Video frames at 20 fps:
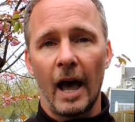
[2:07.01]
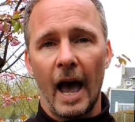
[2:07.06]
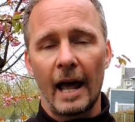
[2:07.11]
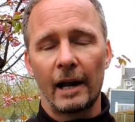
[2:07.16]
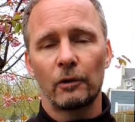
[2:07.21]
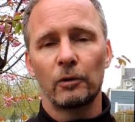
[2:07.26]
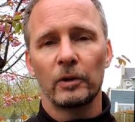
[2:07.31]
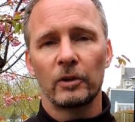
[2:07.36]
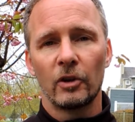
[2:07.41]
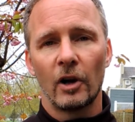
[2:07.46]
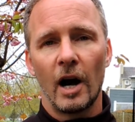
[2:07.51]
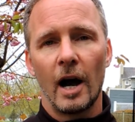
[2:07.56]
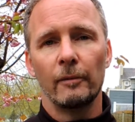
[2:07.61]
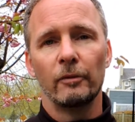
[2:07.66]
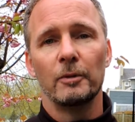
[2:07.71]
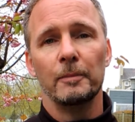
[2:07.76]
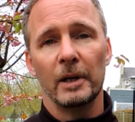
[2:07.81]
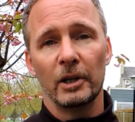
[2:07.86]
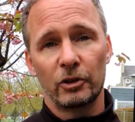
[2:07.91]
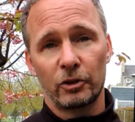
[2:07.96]
adequate time
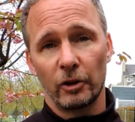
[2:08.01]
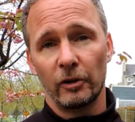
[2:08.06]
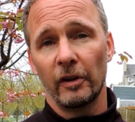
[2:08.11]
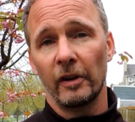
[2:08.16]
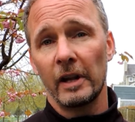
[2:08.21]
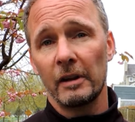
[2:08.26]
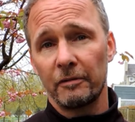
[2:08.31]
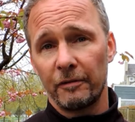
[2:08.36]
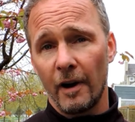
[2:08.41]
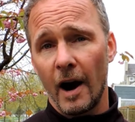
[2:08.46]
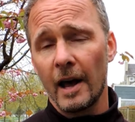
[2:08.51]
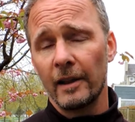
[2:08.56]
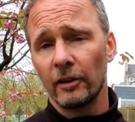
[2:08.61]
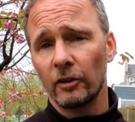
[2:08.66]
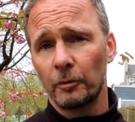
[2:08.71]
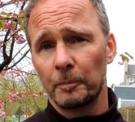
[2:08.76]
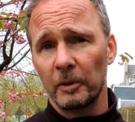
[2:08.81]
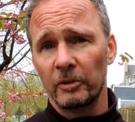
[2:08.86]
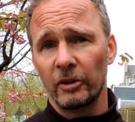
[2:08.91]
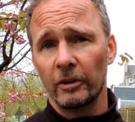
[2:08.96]
to make sure that they find the
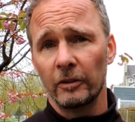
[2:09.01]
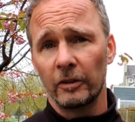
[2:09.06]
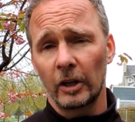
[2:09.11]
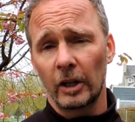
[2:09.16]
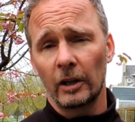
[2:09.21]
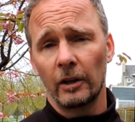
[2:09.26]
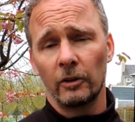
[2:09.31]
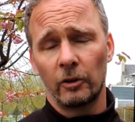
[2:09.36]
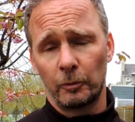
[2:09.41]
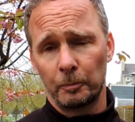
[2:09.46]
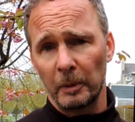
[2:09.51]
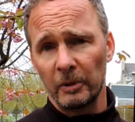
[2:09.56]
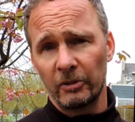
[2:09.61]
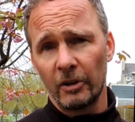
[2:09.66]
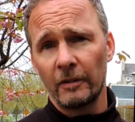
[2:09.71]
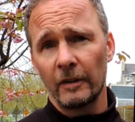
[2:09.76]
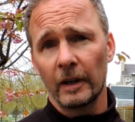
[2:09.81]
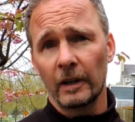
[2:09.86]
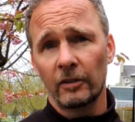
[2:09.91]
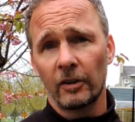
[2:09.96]

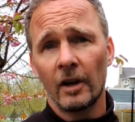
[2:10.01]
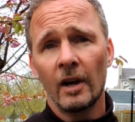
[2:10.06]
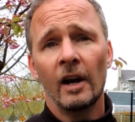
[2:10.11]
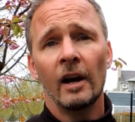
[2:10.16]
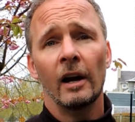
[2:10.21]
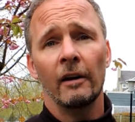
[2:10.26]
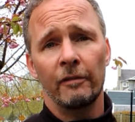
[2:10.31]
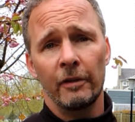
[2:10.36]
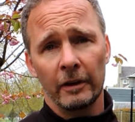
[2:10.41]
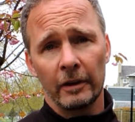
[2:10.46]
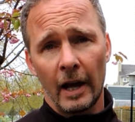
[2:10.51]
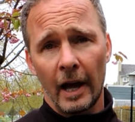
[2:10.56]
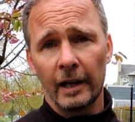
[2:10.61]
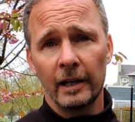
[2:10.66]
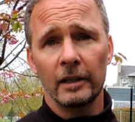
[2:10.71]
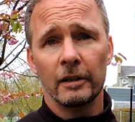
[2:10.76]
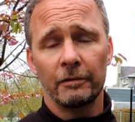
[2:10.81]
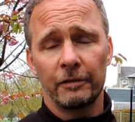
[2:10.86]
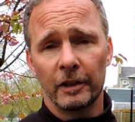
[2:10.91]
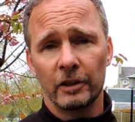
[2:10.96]
specifics of
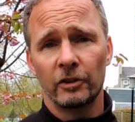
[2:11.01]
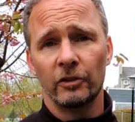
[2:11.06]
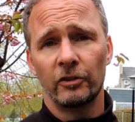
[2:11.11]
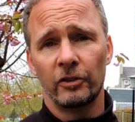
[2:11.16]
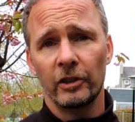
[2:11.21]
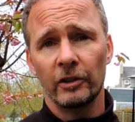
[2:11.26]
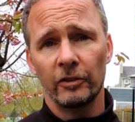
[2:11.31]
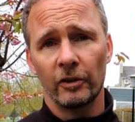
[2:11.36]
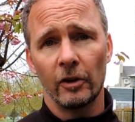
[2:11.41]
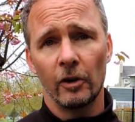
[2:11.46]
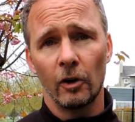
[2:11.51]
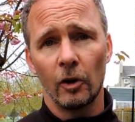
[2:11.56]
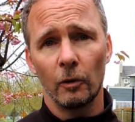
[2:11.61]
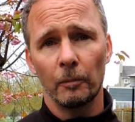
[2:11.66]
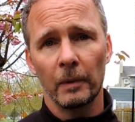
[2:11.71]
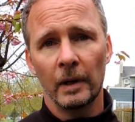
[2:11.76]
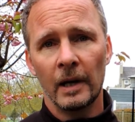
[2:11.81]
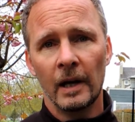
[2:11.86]
any deficiencies in the home.